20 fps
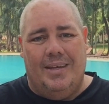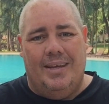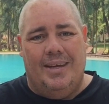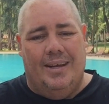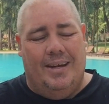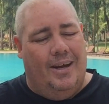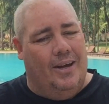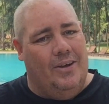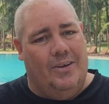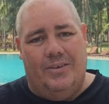
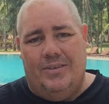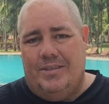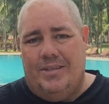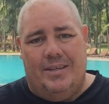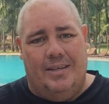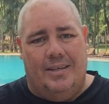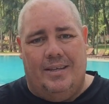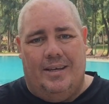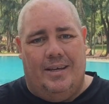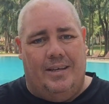You know,
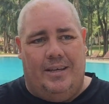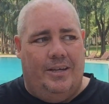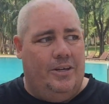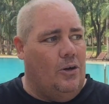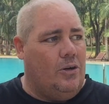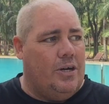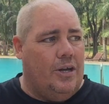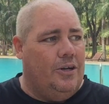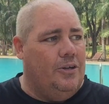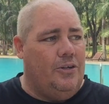you're
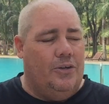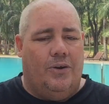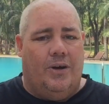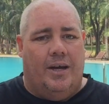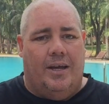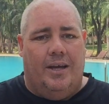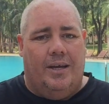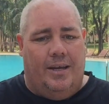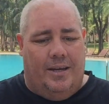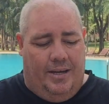not going to do
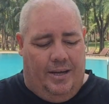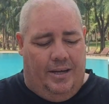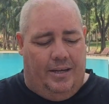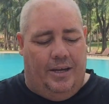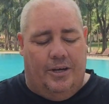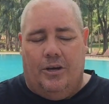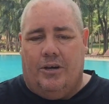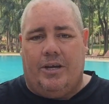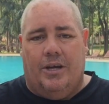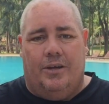it.
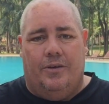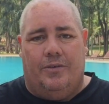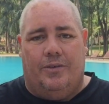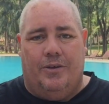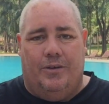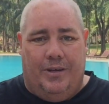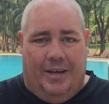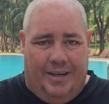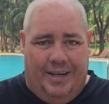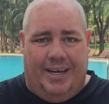You're not going
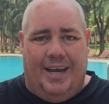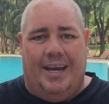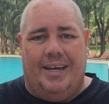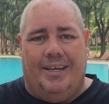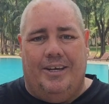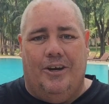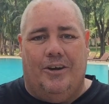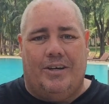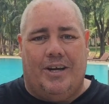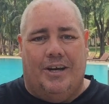
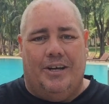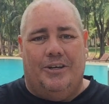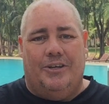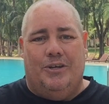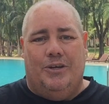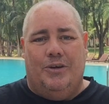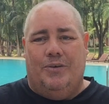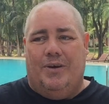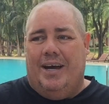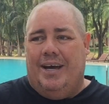to
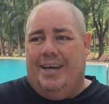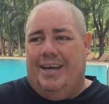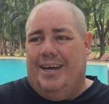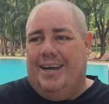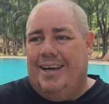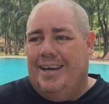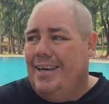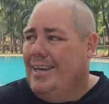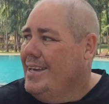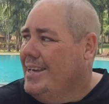do
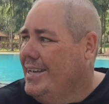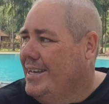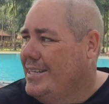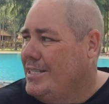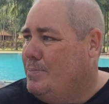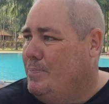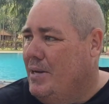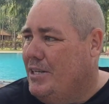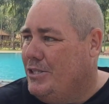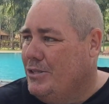a
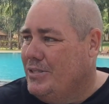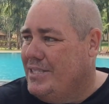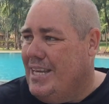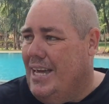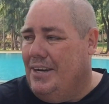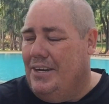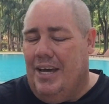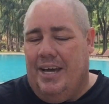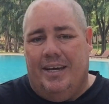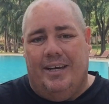special
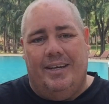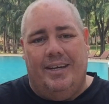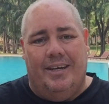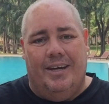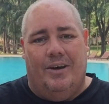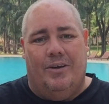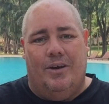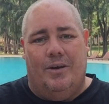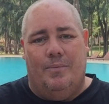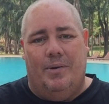Sunday. You
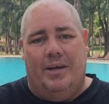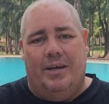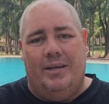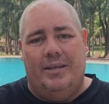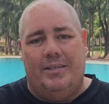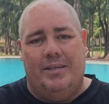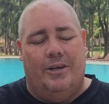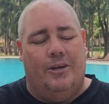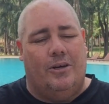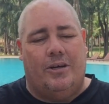know what I
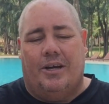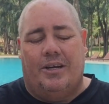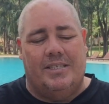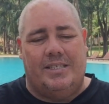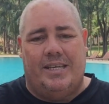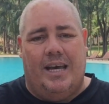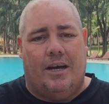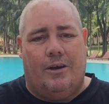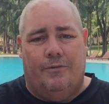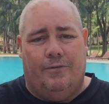mean? You're not going to
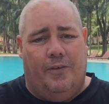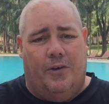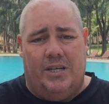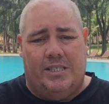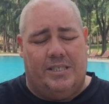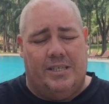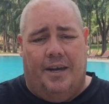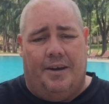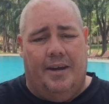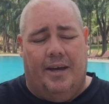
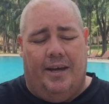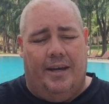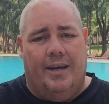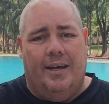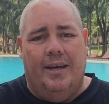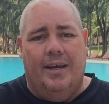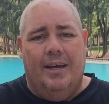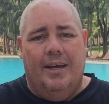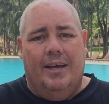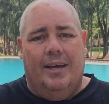sacrifice Sunday,
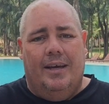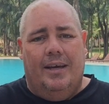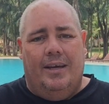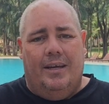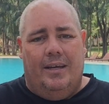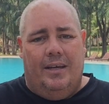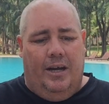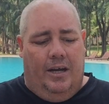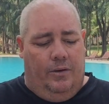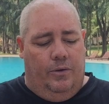
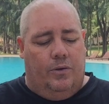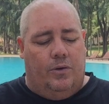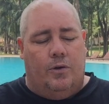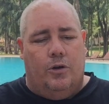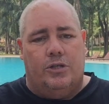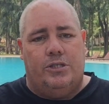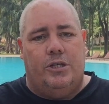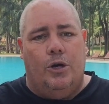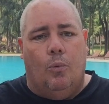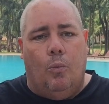you know,
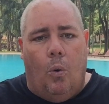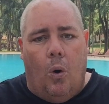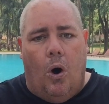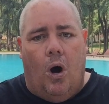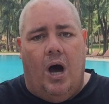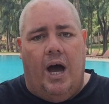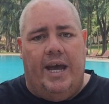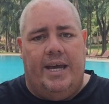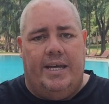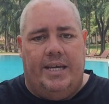because your
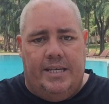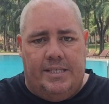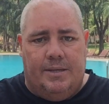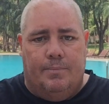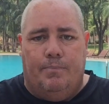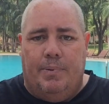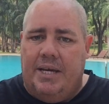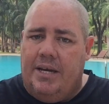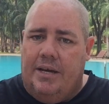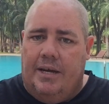why
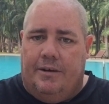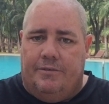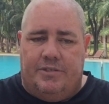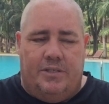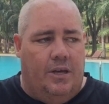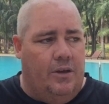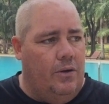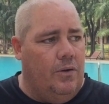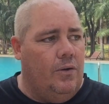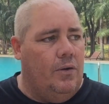isn't big enough.
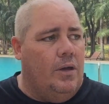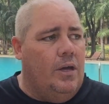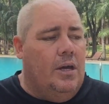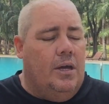So